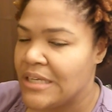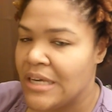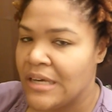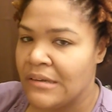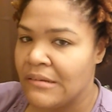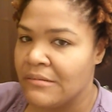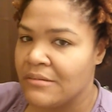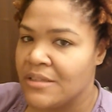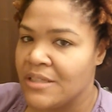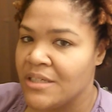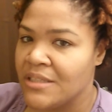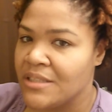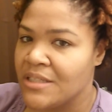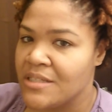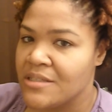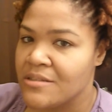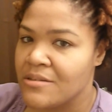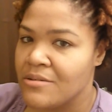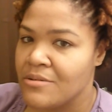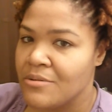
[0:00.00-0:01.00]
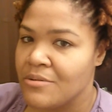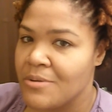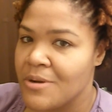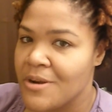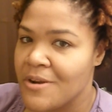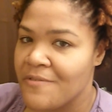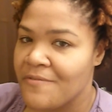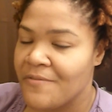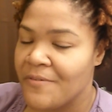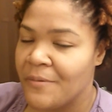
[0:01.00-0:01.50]
I don't think that's gonna
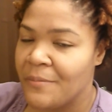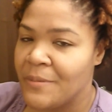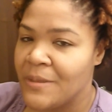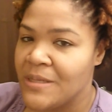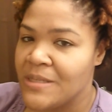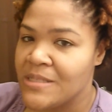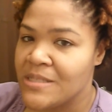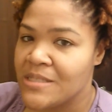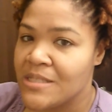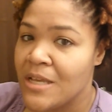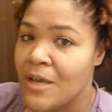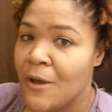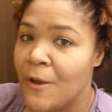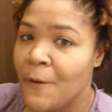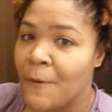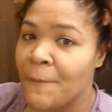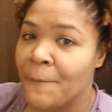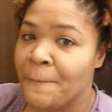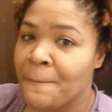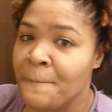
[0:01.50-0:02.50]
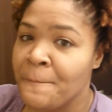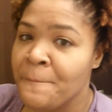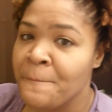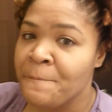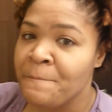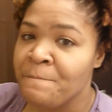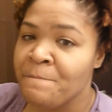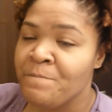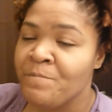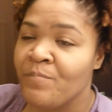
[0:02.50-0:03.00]
work for me. So
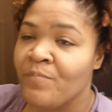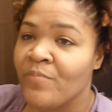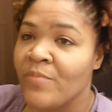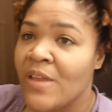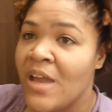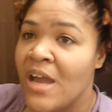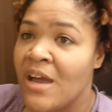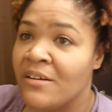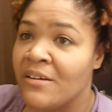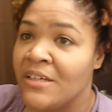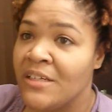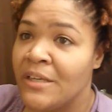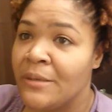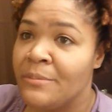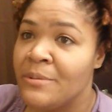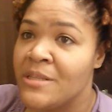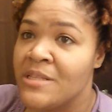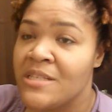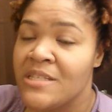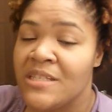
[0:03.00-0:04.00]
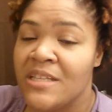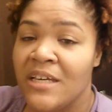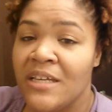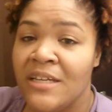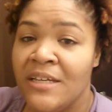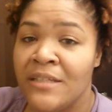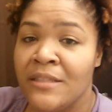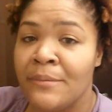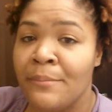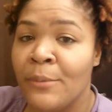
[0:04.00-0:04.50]
I'll get up and
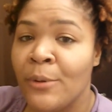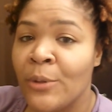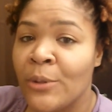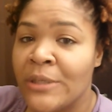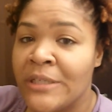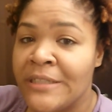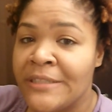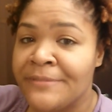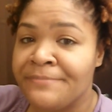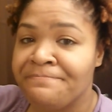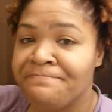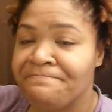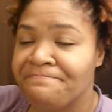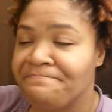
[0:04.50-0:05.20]
study in the morning.